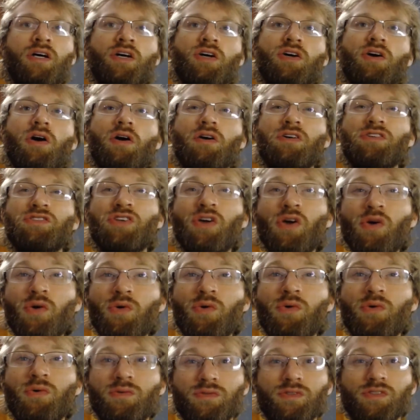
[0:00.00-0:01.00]

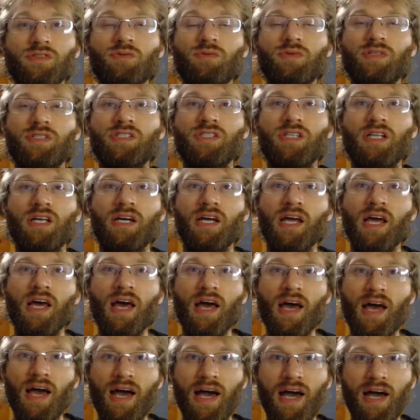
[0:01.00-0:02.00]
Cartoons, which like
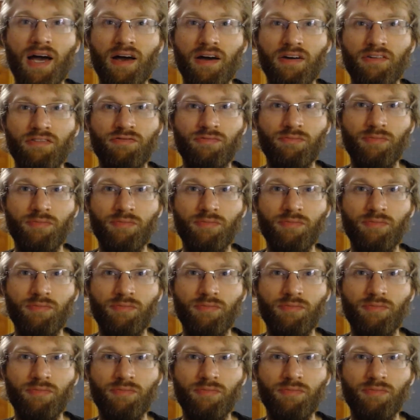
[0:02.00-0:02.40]
have